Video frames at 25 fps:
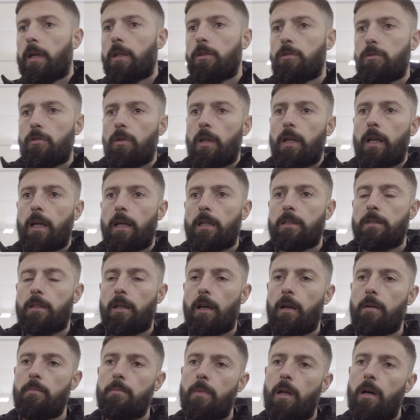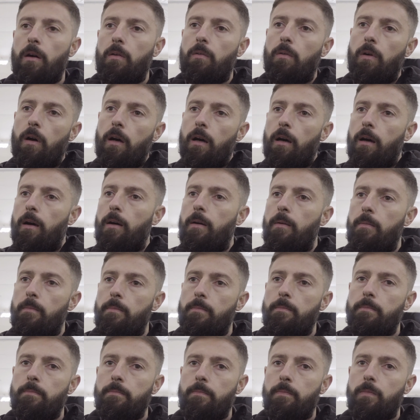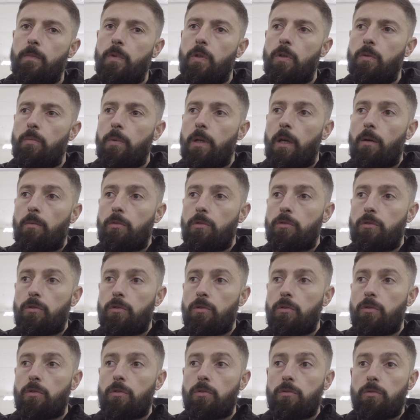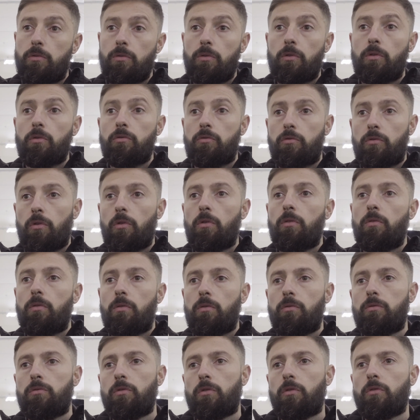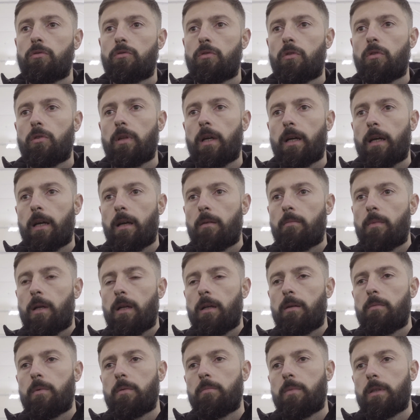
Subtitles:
into the next game now, to be able to control that game a little bit